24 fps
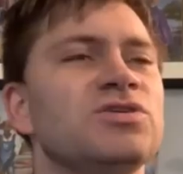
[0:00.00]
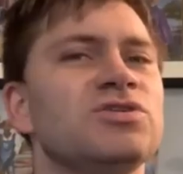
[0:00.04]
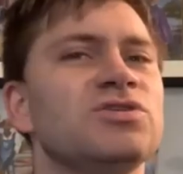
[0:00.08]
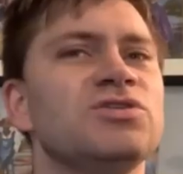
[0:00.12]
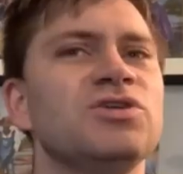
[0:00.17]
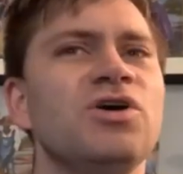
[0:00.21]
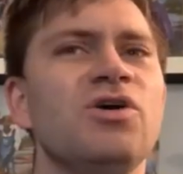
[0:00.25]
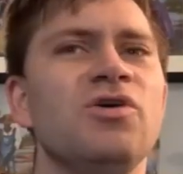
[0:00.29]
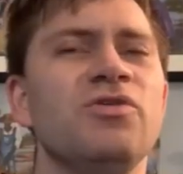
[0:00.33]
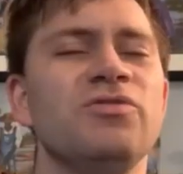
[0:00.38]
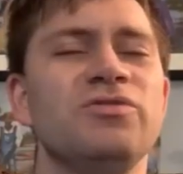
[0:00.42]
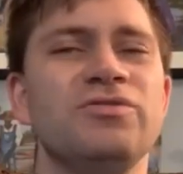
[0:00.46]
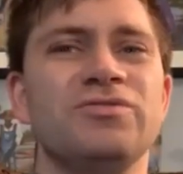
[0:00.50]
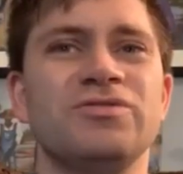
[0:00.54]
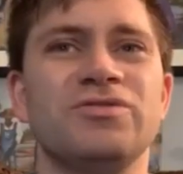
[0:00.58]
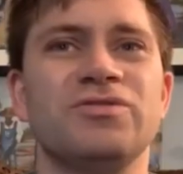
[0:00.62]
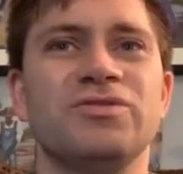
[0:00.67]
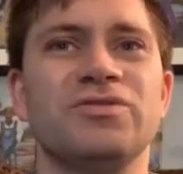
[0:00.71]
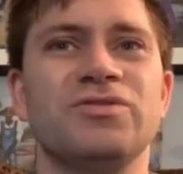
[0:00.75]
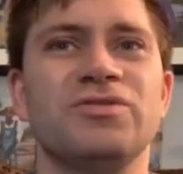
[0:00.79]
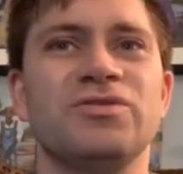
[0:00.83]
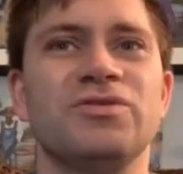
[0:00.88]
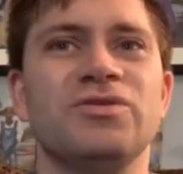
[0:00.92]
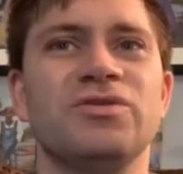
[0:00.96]
So,
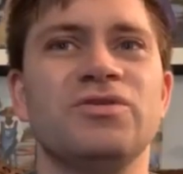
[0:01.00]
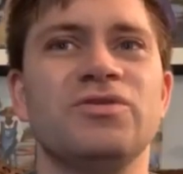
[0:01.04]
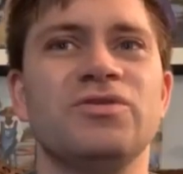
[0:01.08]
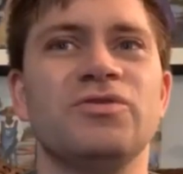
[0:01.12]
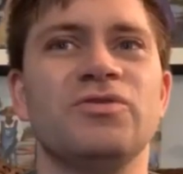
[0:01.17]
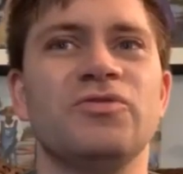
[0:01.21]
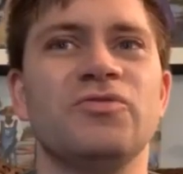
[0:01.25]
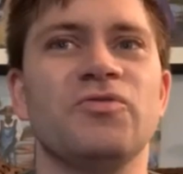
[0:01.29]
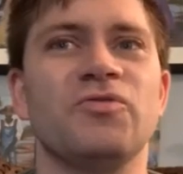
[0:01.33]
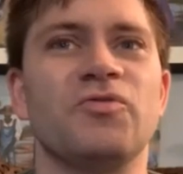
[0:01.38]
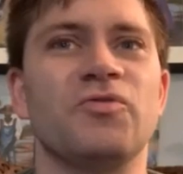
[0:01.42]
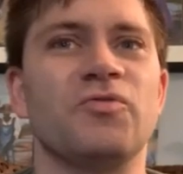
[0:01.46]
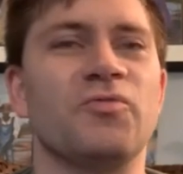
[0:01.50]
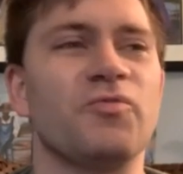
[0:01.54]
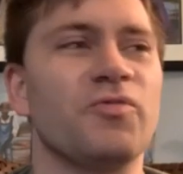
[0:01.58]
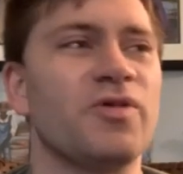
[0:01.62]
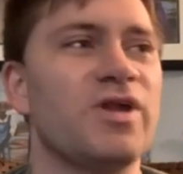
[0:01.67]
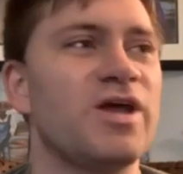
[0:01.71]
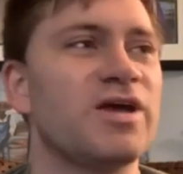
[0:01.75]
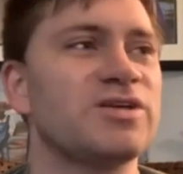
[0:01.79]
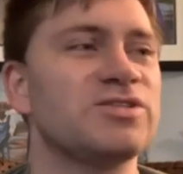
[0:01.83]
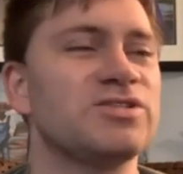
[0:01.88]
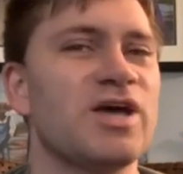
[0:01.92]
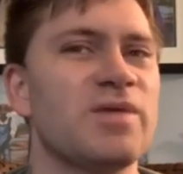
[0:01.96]
what
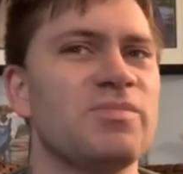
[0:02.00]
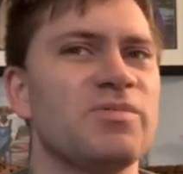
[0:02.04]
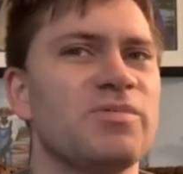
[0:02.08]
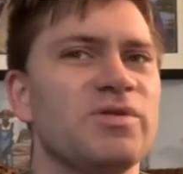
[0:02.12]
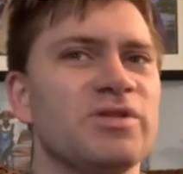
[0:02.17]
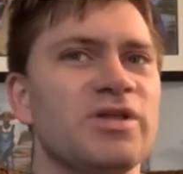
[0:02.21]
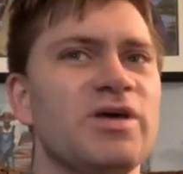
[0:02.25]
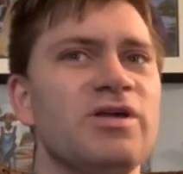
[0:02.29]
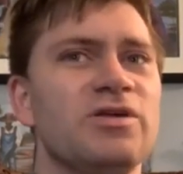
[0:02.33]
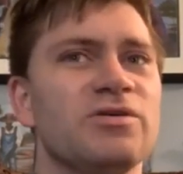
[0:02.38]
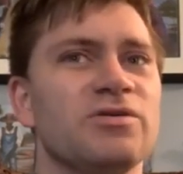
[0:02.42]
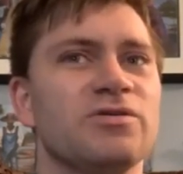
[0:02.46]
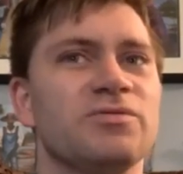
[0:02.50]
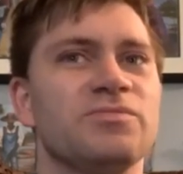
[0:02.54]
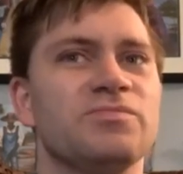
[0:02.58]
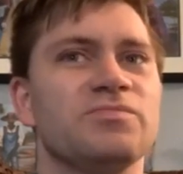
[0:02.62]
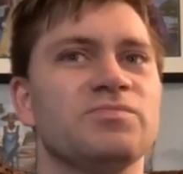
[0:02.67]
actually happened later?